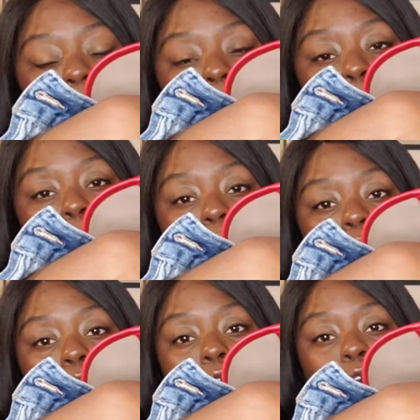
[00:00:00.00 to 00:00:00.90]
and my
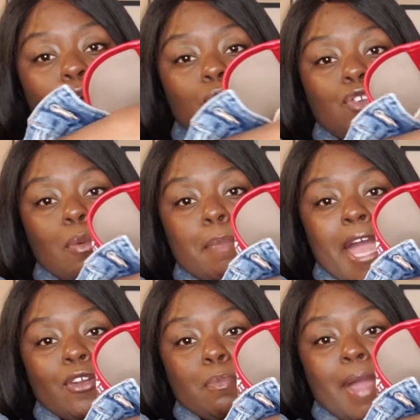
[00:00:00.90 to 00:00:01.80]
card holder
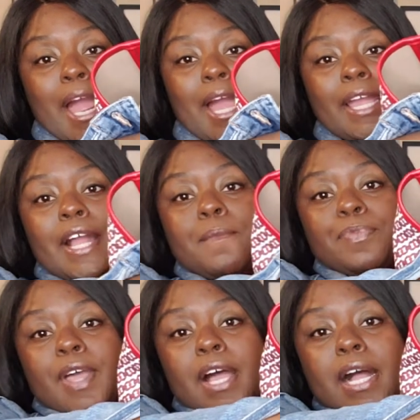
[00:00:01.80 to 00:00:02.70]
battery pack.
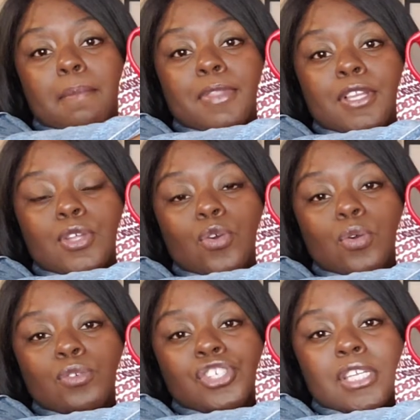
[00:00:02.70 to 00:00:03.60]
Um, the
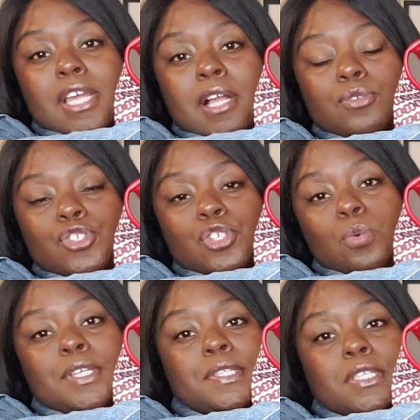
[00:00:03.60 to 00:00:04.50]
little Chanel
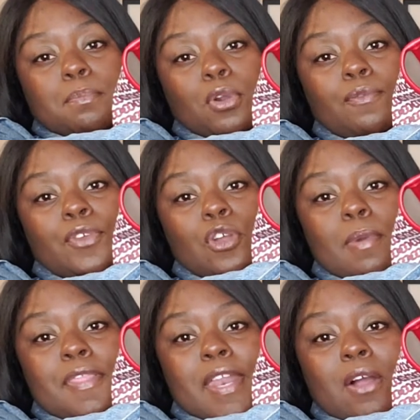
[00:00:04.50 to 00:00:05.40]
twist perfume
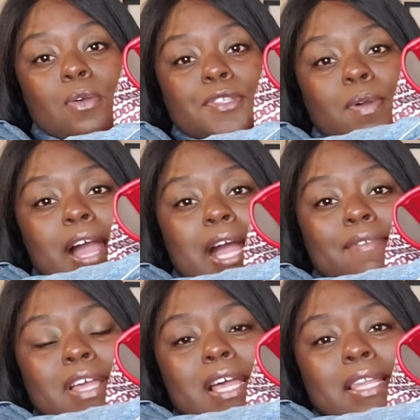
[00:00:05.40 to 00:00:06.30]
and then I also have
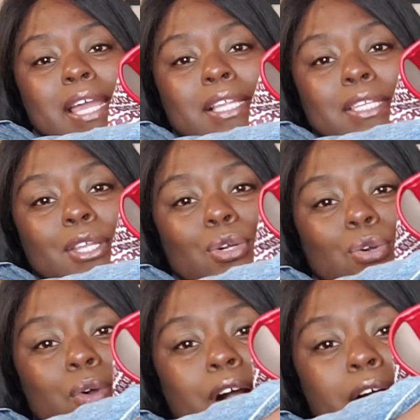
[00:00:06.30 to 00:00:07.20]
like a
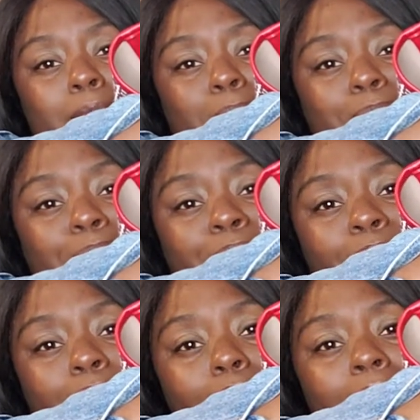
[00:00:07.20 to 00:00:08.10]
little um,
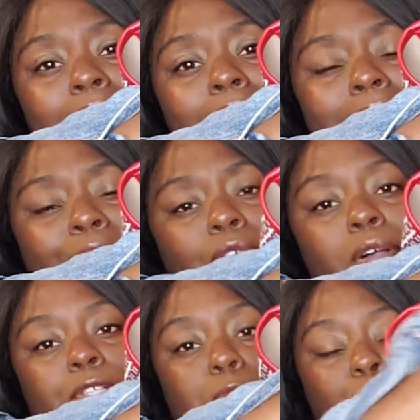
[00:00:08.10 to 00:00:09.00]

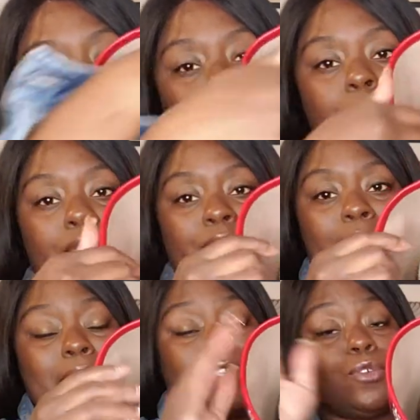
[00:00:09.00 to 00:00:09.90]
Lysol spray or whatever
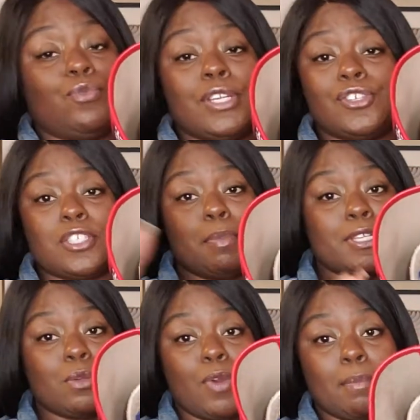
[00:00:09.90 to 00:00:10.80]
like that. So it really just
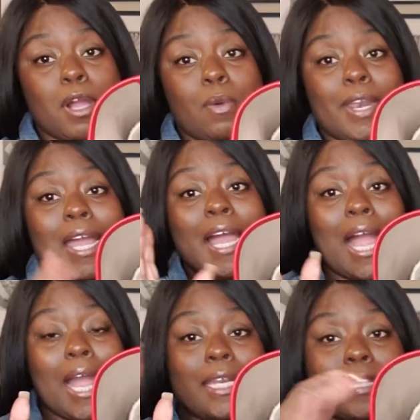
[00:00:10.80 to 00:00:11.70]
depends on where I'm going.
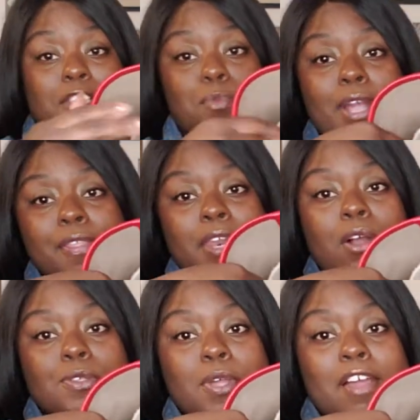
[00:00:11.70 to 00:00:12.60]
I need that spray. And then I
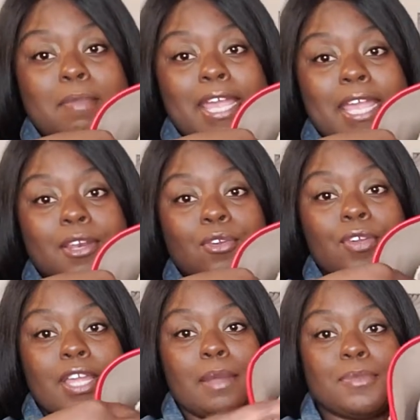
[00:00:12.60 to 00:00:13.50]
also have my hand
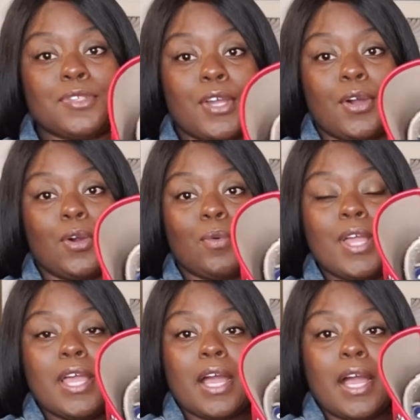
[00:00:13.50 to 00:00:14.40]
cream. So,
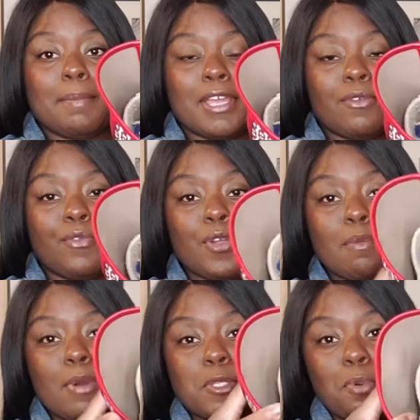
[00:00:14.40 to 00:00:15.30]
I mean, for the
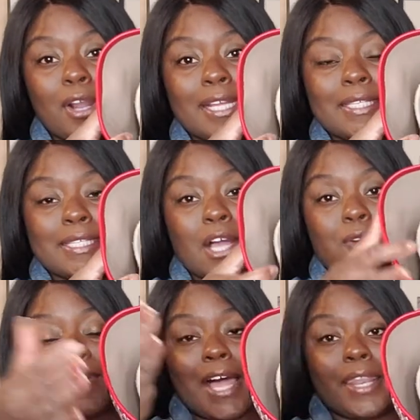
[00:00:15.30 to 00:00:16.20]
most part
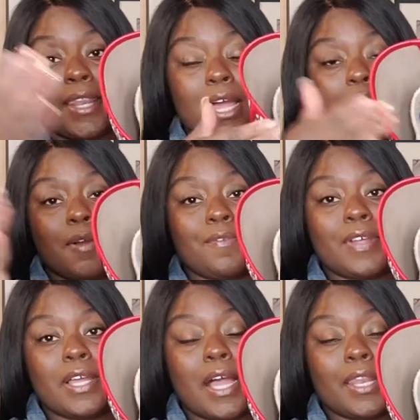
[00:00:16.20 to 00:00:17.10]
itself, I love,
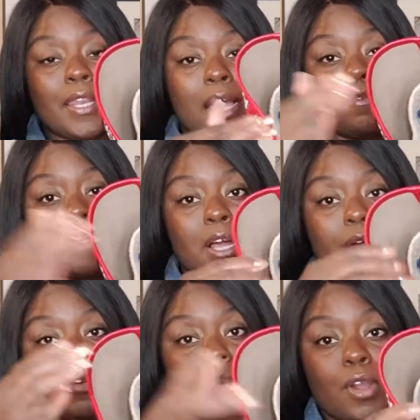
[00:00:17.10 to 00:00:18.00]
love,
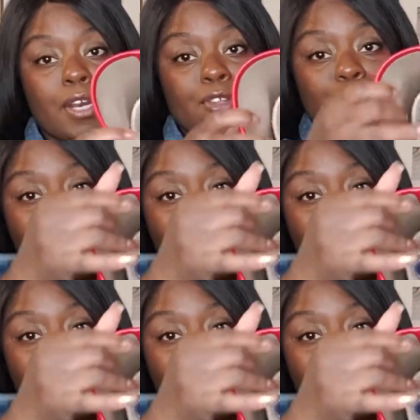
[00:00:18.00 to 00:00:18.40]
love and organize you